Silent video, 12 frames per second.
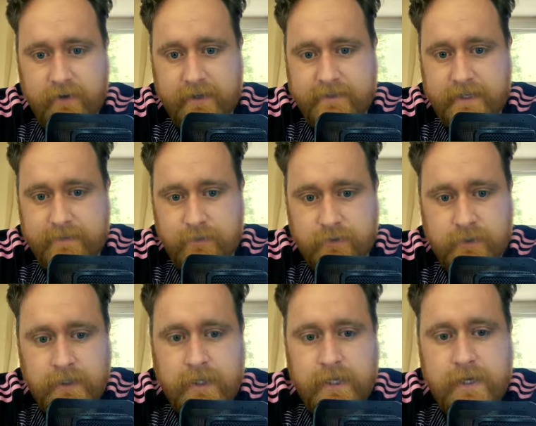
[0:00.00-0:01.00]
to the ball
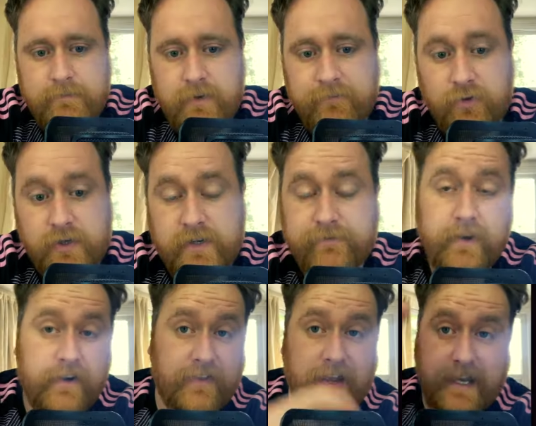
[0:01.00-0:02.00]
before the
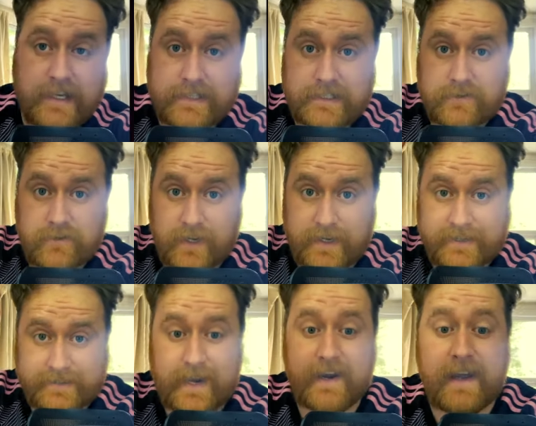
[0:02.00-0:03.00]
defender. That is like
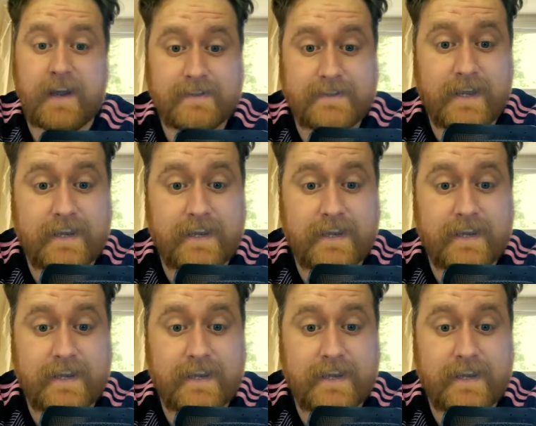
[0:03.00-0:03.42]
10 out of 10